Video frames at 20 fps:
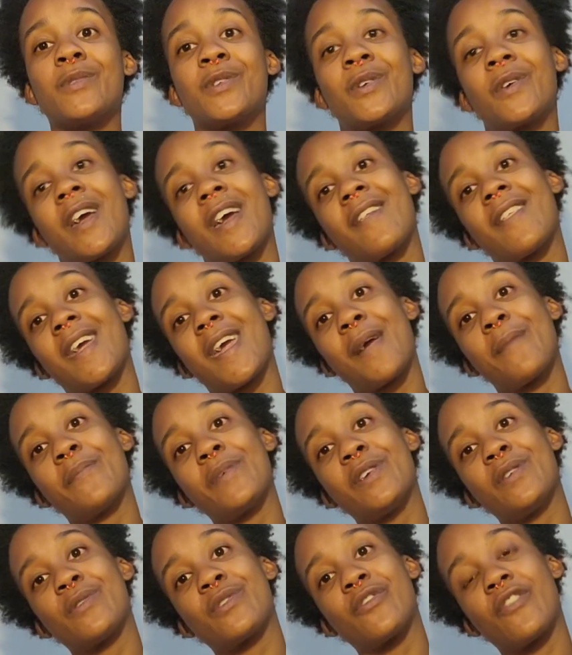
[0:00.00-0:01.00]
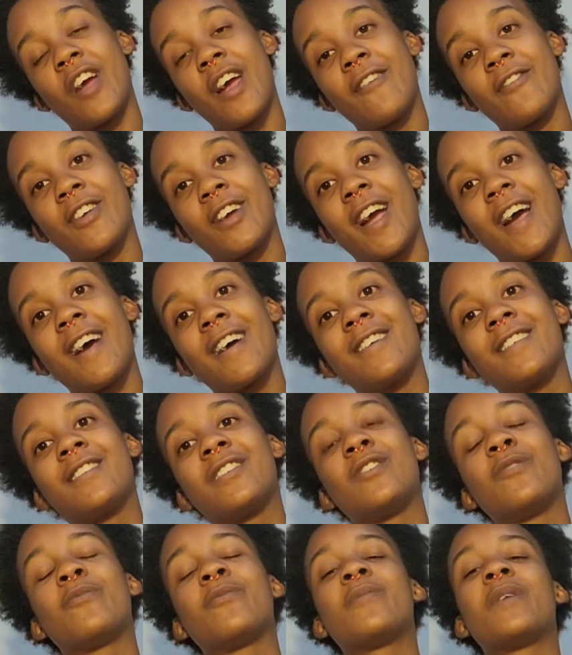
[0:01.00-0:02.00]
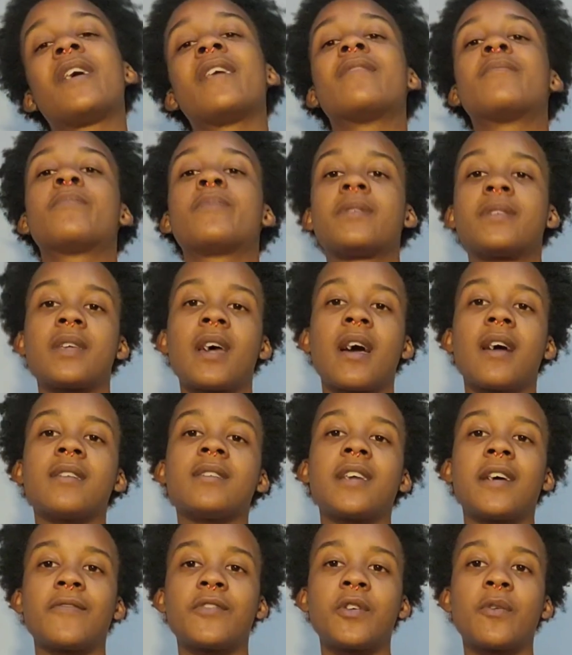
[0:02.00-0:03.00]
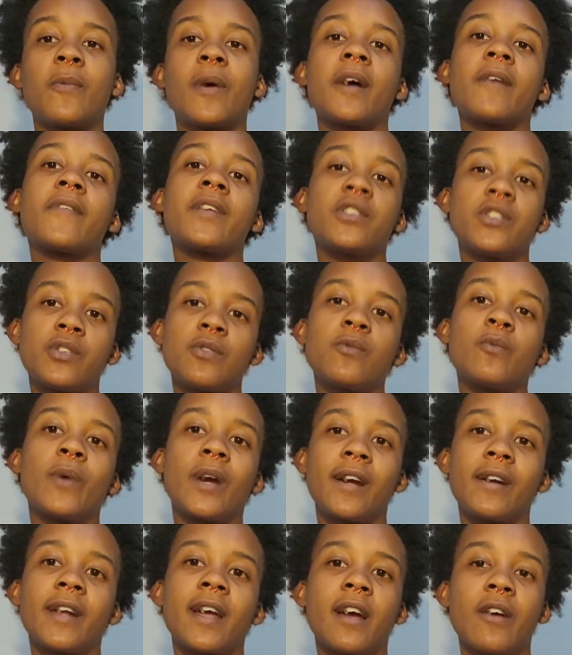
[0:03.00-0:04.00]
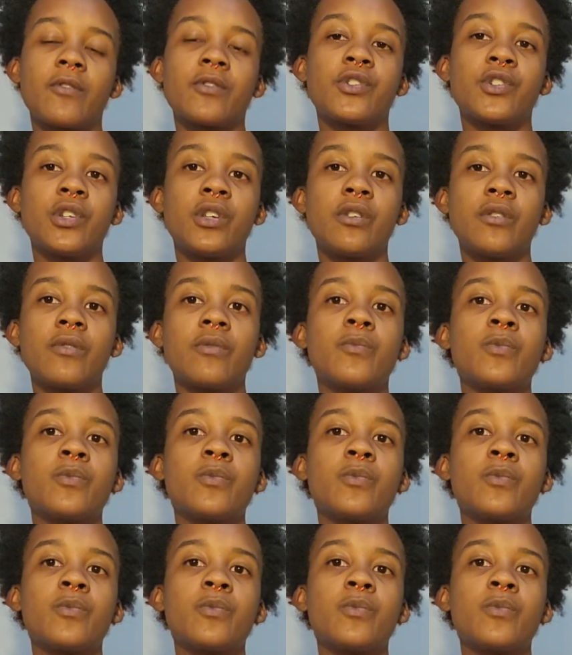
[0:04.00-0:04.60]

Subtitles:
okay? They can't be used forever, guys. And besides, after a while they do wear down too.